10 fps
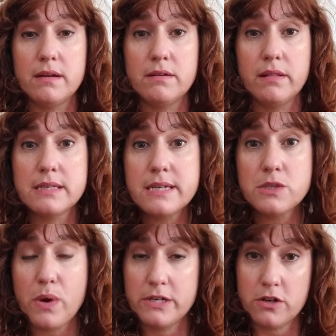
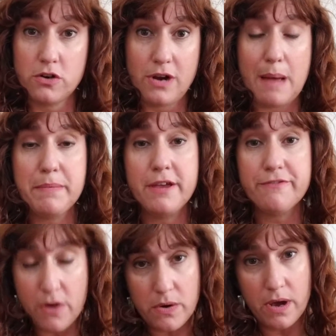Listings where I took crappy
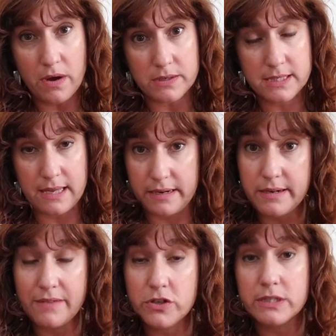photos because I
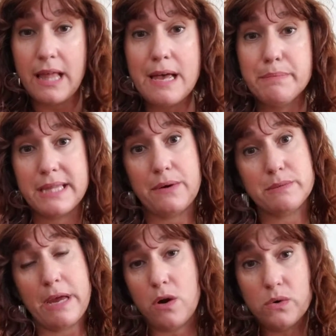didn't have good light, but that was
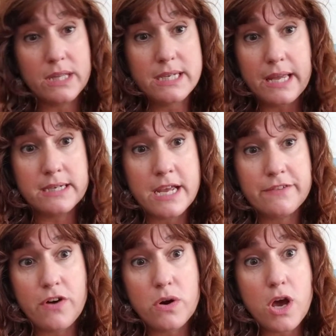my only day to
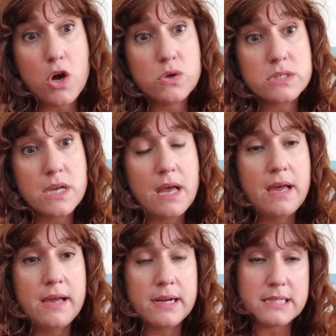take photos
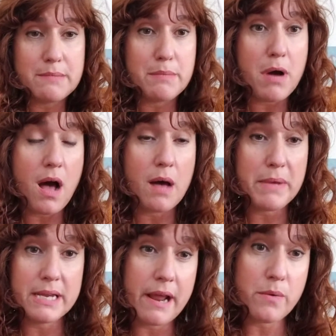because I'm a mom
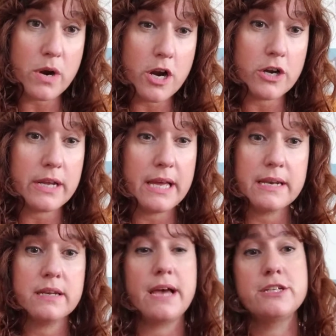and I work
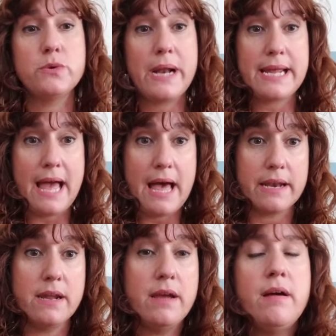and I do what I
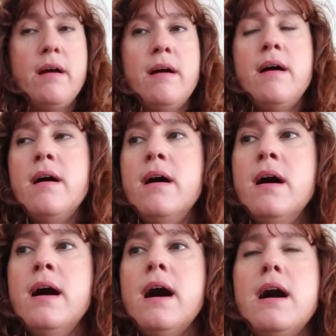can.
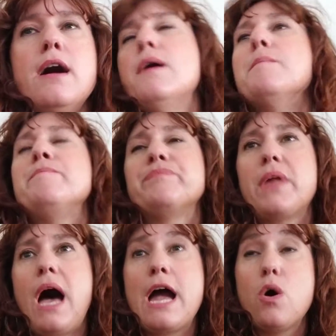Um,
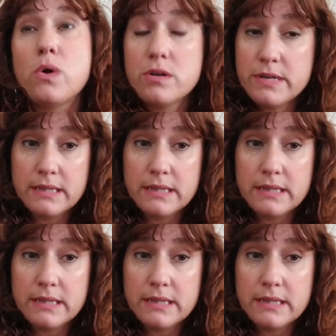I ordered a